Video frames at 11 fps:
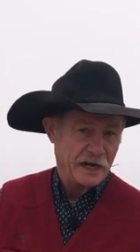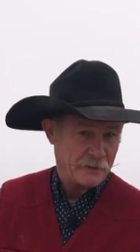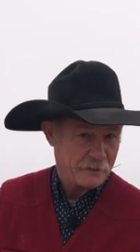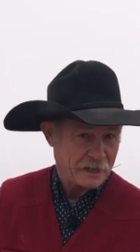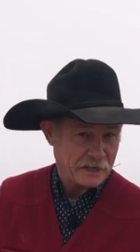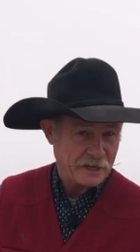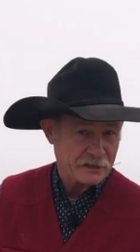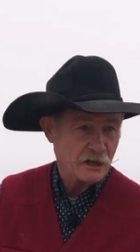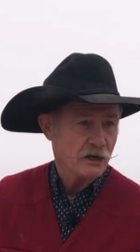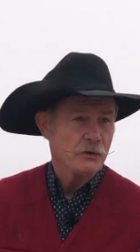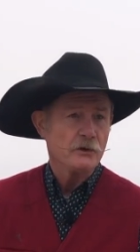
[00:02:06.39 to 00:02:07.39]
Anybody got a
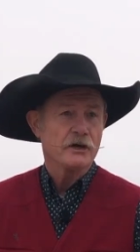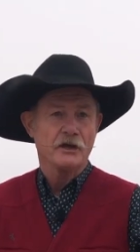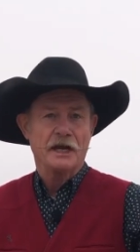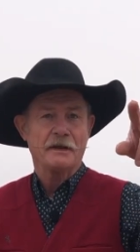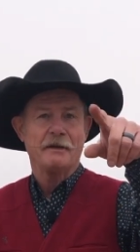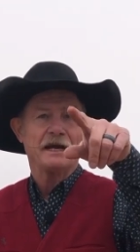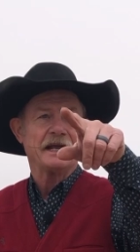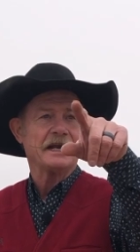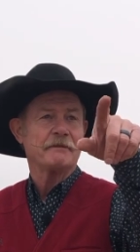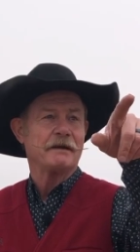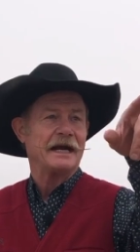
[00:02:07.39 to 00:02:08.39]
clue?
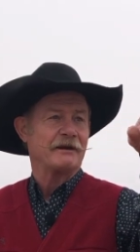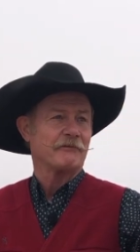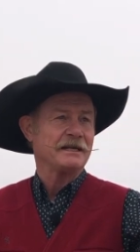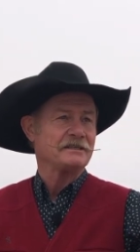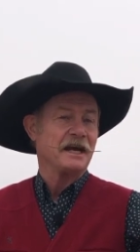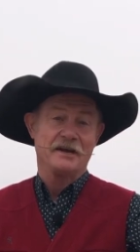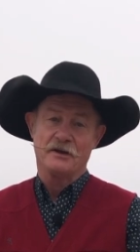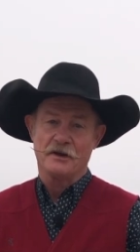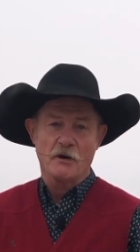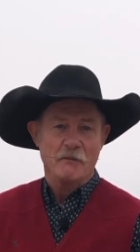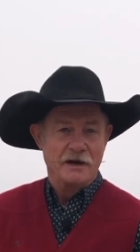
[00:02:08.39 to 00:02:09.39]
Anybody in the back? Raise a hand.
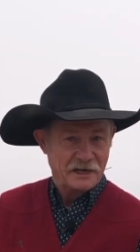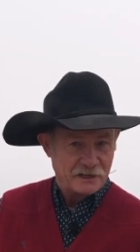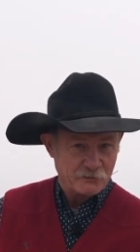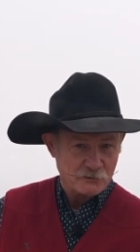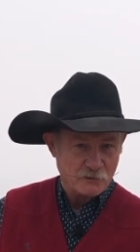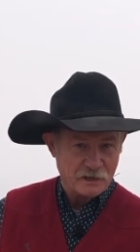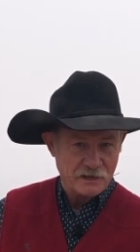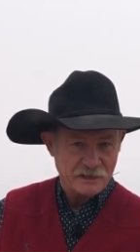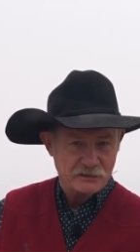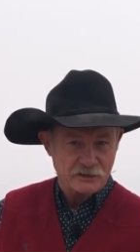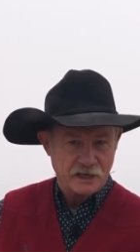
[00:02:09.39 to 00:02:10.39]
Nobody knows what
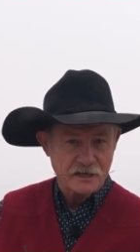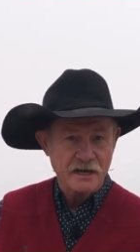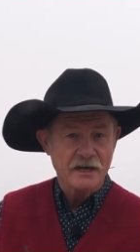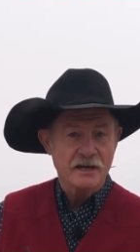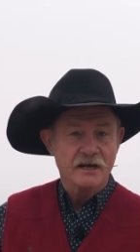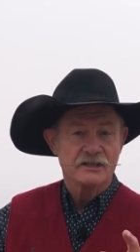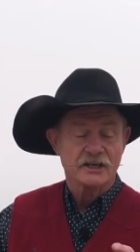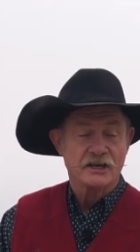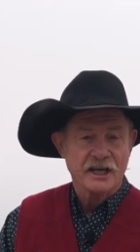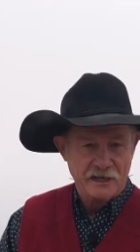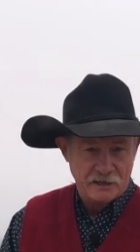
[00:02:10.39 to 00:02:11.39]
it is, Shin.
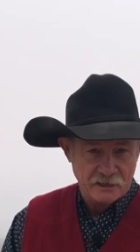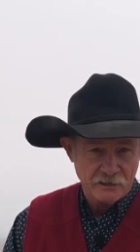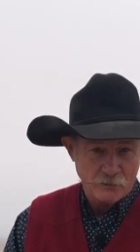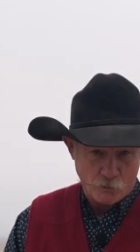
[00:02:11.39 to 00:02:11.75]
Tequila.